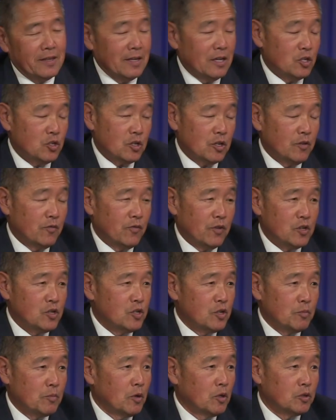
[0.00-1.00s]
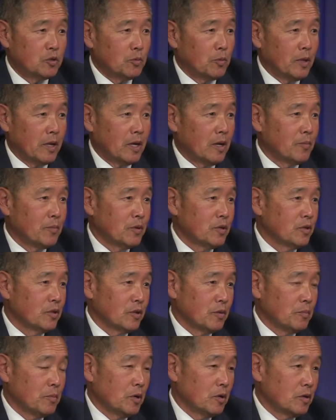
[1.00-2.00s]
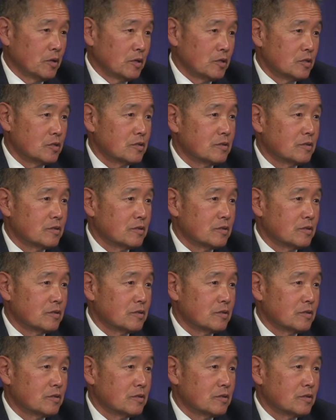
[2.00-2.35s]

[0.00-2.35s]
that's going to eventually multiply up into the millions.